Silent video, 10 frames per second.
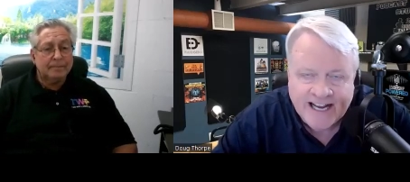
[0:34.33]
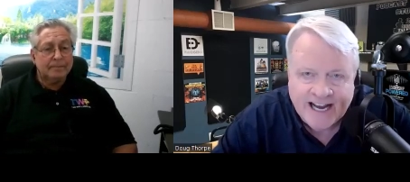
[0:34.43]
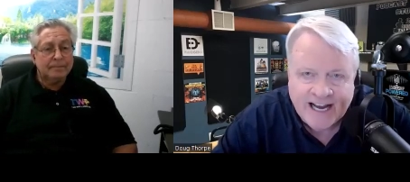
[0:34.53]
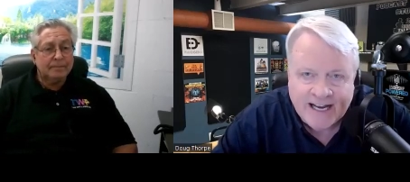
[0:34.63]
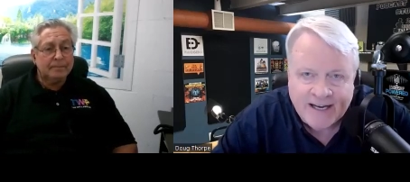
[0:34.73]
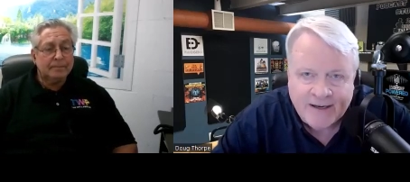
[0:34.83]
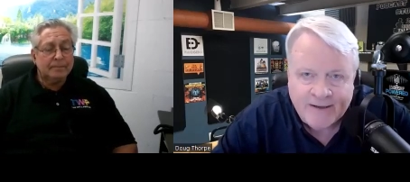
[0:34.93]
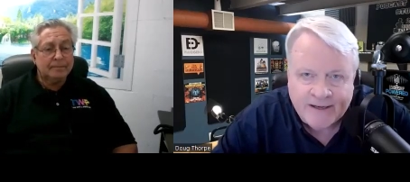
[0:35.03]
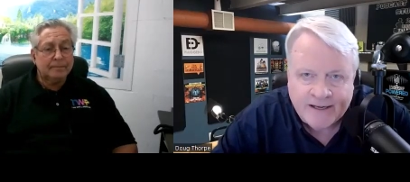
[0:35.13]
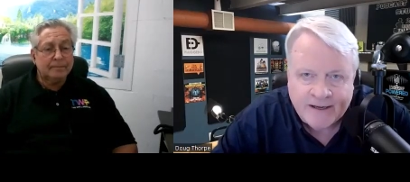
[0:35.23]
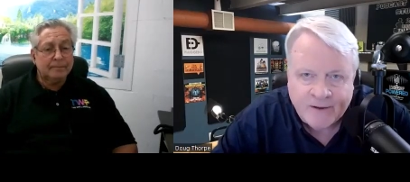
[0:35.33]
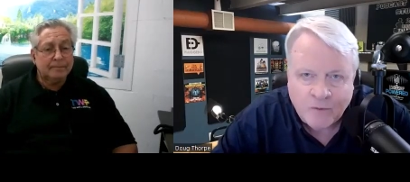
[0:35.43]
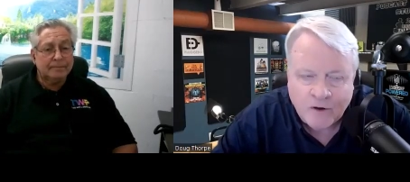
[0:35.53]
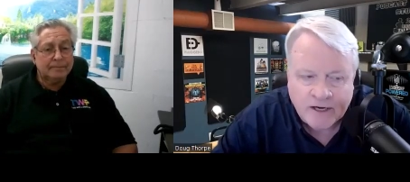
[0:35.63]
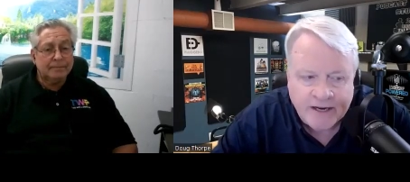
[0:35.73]
Speaker 1: I uh,
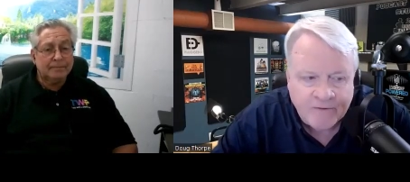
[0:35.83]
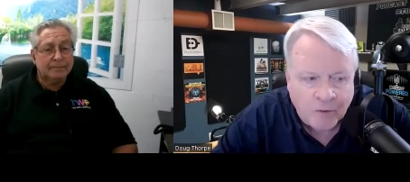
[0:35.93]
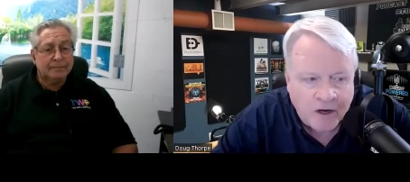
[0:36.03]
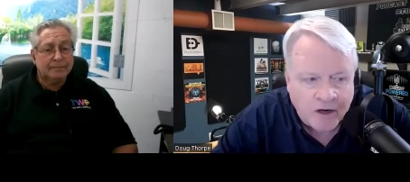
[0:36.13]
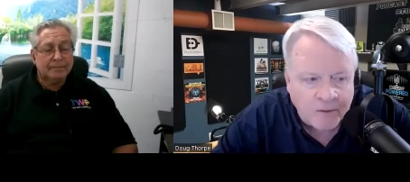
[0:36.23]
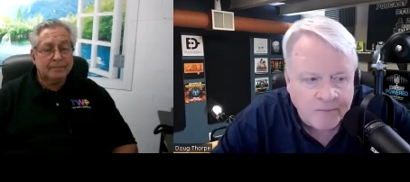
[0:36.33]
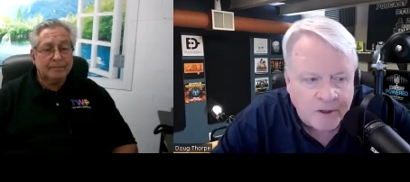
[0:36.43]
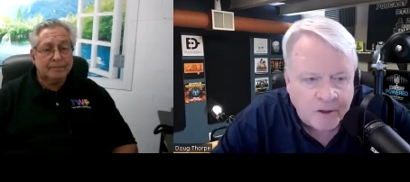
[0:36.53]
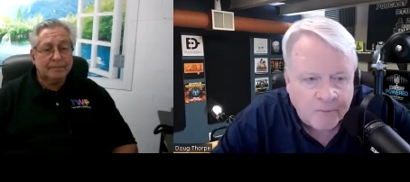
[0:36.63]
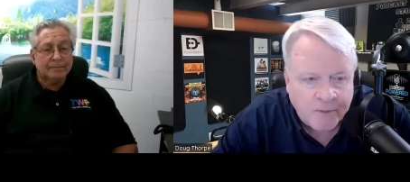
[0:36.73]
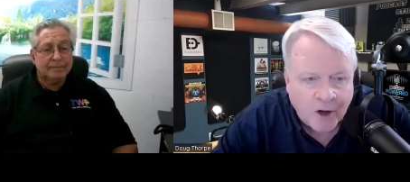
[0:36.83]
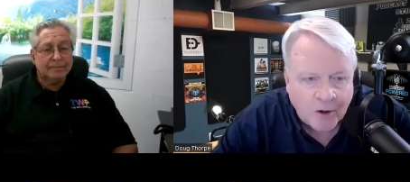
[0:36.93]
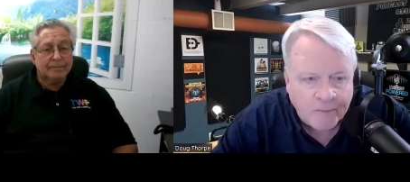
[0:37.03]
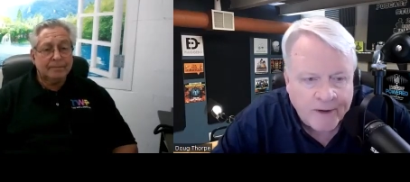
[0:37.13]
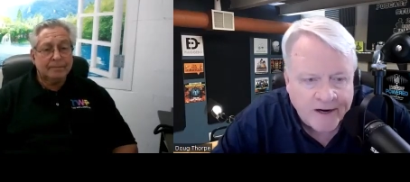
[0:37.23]
want to give a welcome to
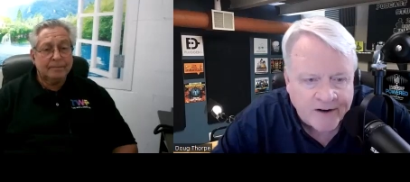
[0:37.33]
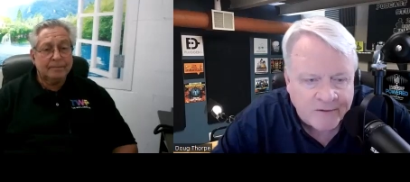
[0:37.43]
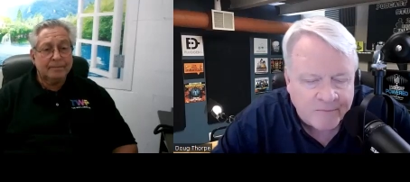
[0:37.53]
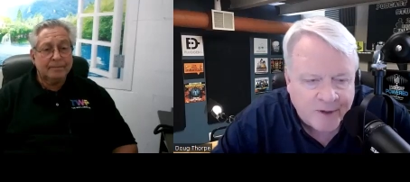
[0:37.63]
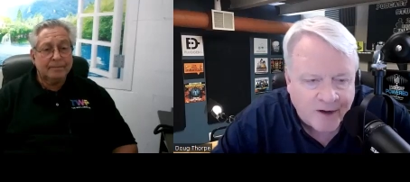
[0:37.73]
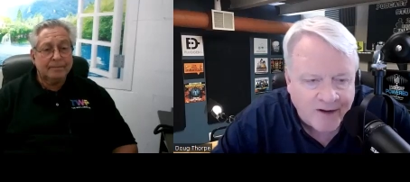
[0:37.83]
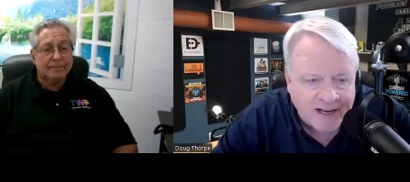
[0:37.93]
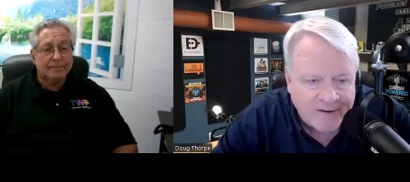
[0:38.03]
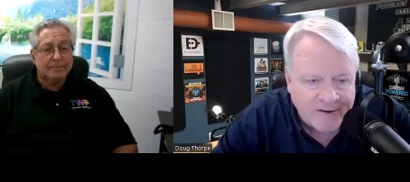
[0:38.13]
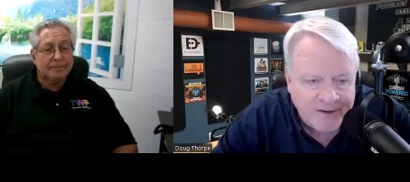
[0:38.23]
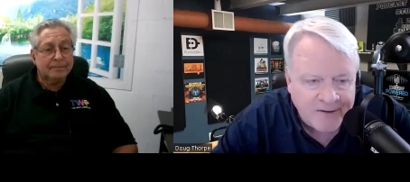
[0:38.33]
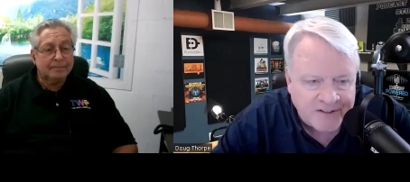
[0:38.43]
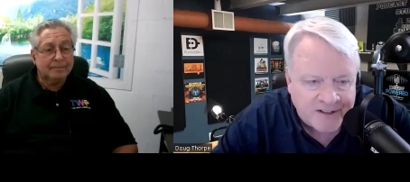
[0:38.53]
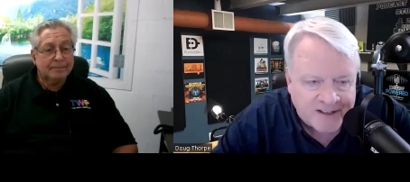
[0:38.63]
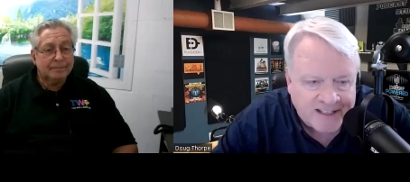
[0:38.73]
Paul Baron. Paul, how are you,
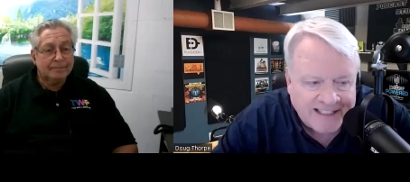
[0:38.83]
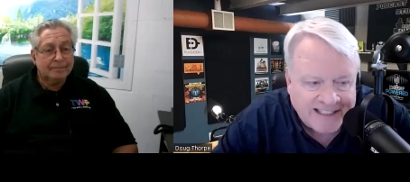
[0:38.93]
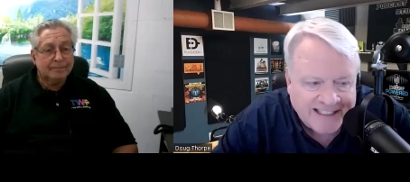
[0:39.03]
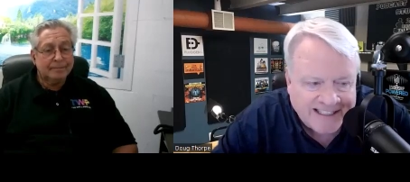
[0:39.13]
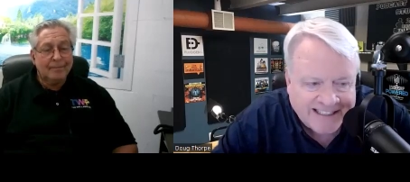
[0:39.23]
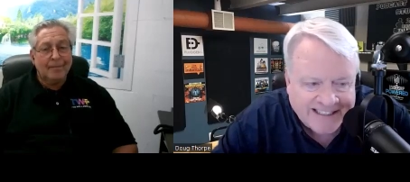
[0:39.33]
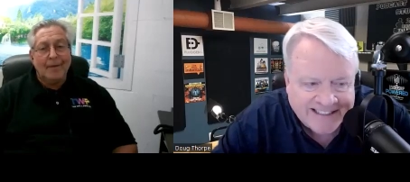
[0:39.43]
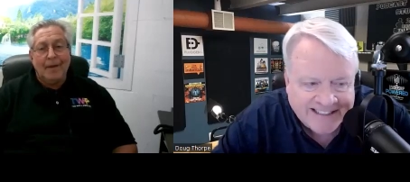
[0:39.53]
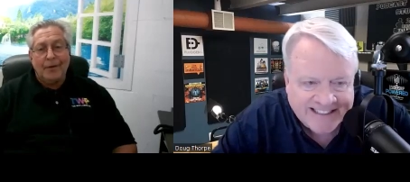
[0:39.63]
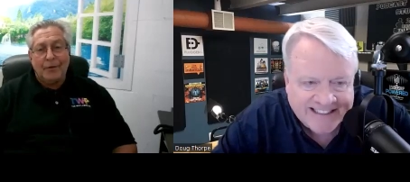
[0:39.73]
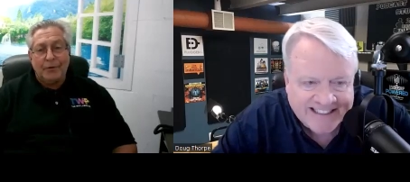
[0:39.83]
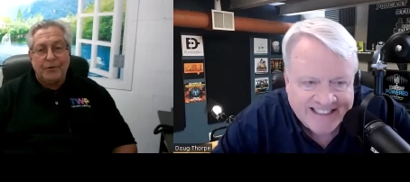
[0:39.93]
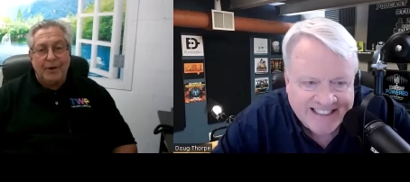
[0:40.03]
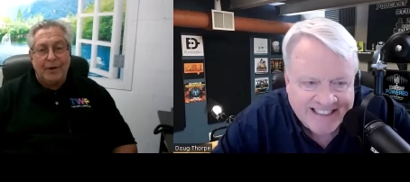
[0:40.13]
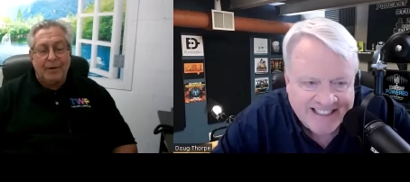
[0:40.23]
sir?
Speaker 2: Good,
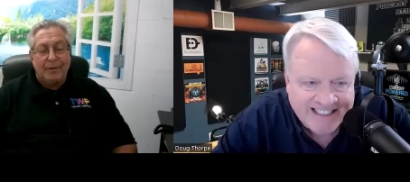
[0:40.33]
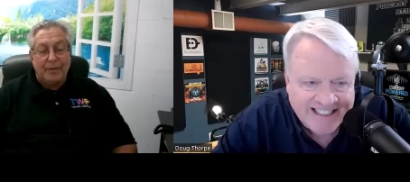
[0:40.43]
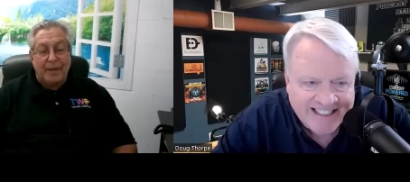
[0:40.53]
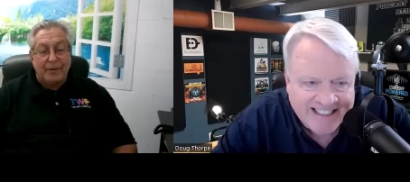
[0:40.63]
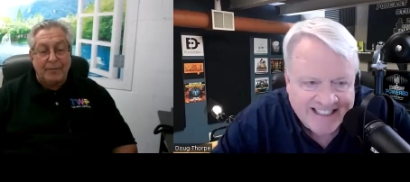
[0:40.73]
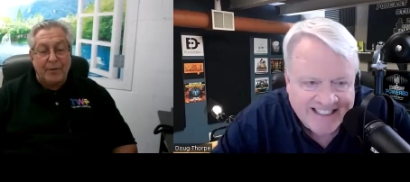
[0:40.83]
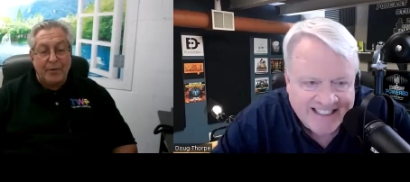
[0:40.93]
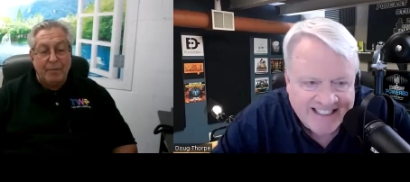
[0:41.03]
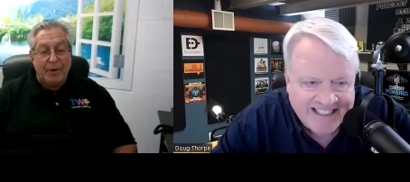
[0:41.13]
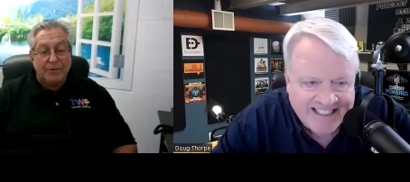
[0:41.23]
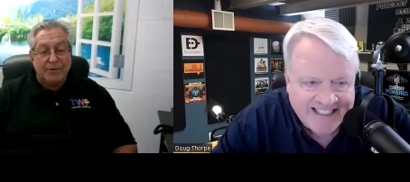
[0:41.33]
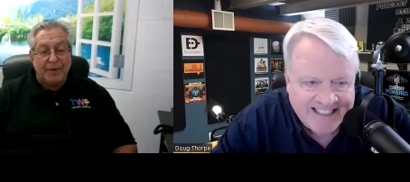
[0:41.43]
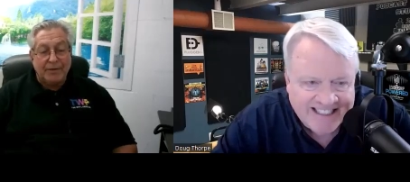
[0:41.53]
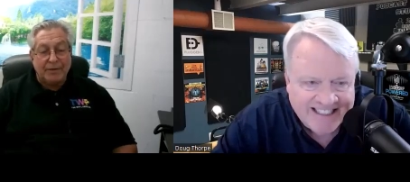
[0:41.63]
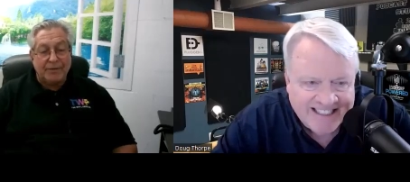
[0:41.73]
Doug. Thank you very much.
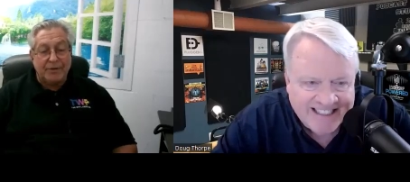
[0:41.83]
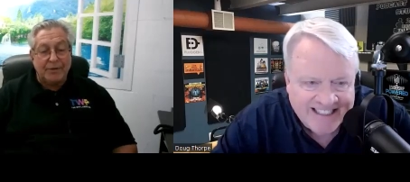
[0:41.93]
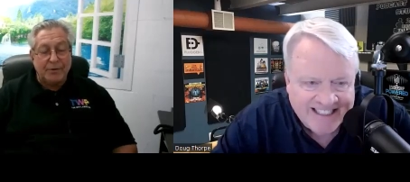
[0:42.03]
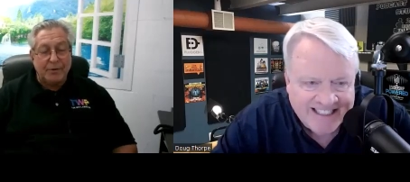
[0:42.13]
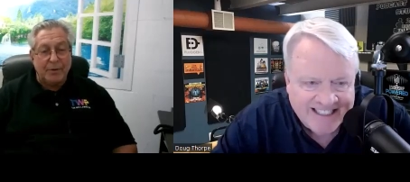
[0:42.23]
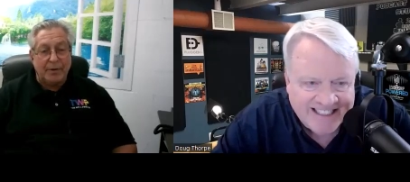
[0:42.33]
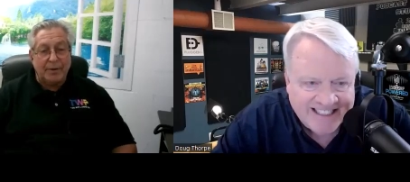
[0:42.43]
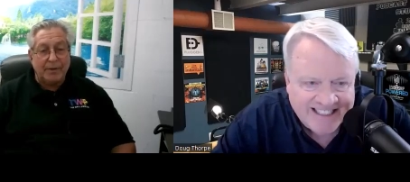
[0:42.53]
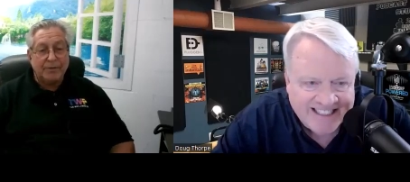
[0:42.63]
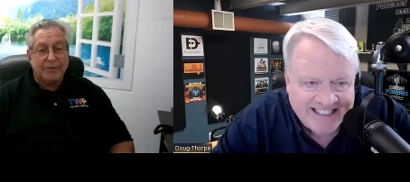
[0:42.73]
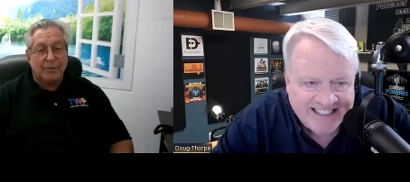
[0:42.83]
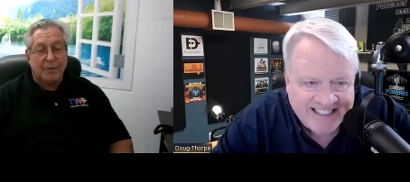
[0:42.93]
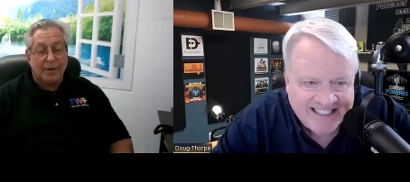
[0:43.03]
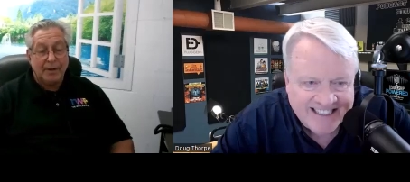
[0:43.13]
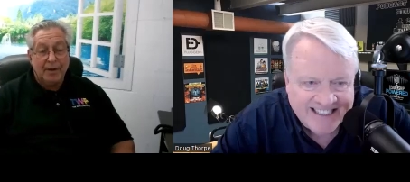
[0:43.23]
Nice to see you and nice to
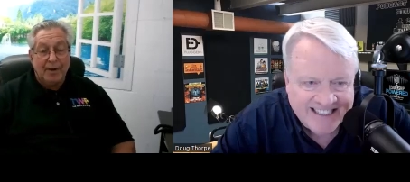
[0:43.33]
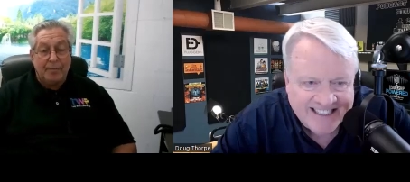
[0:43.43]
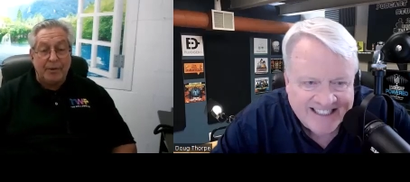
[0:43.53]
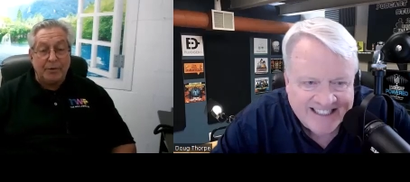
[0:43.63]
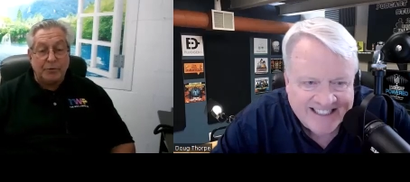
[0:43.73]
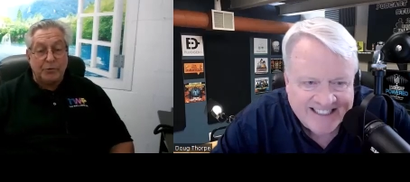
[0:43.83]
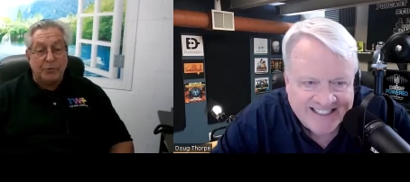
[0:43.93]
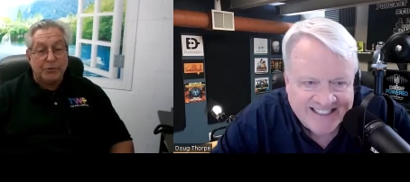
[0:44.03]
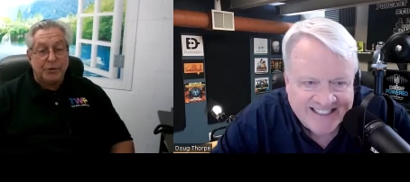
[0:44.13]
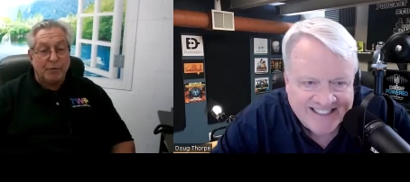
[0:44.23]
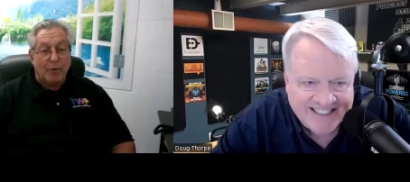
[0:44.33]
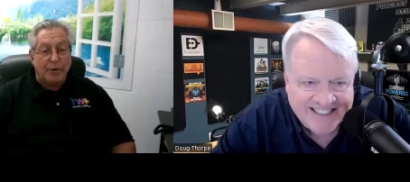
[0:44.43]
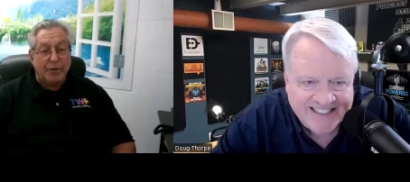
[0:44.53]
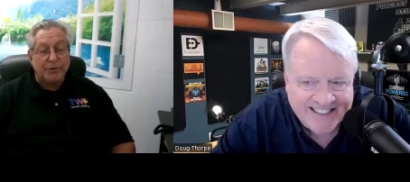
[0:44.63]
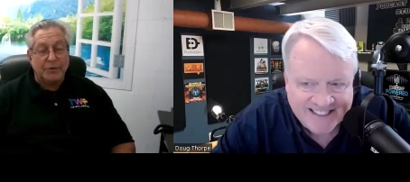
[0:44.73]
uh, be introduced to your
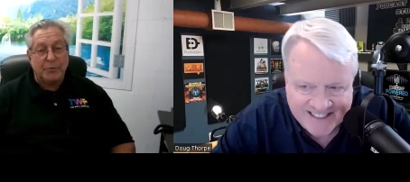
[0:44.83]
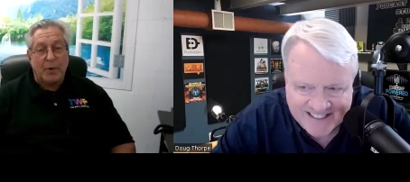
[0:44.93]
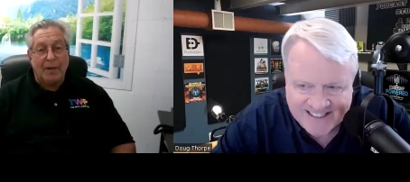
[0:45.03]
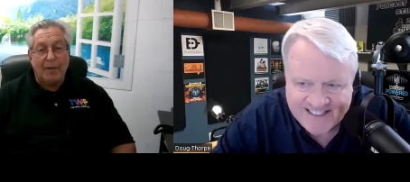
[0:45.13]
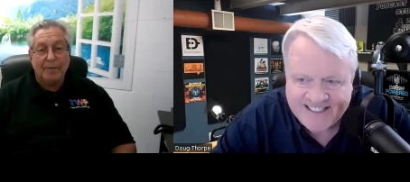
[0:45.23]
audience as well.